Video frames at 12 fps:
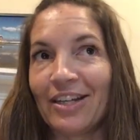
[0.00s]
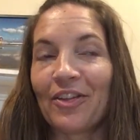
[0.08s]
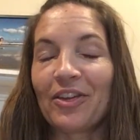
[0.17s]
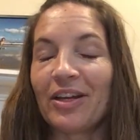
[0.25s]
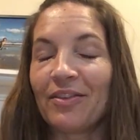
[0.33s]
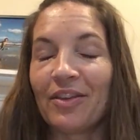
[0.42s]

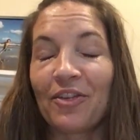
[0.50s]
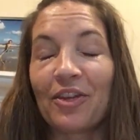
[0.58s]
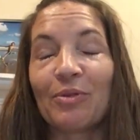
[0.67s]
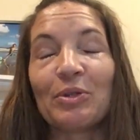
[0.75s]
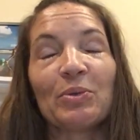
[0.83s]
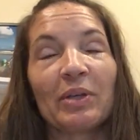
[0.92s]
not that
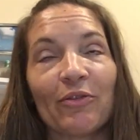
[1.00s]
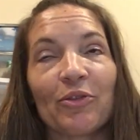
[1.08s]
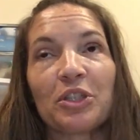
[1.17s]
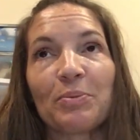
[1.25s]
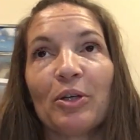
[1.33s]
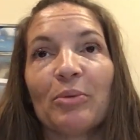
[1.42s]
I was doing it for
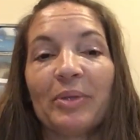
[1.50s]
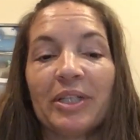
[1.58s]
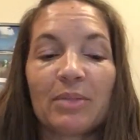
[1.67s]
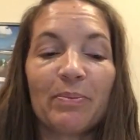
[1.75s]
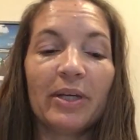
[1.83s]
this purpose,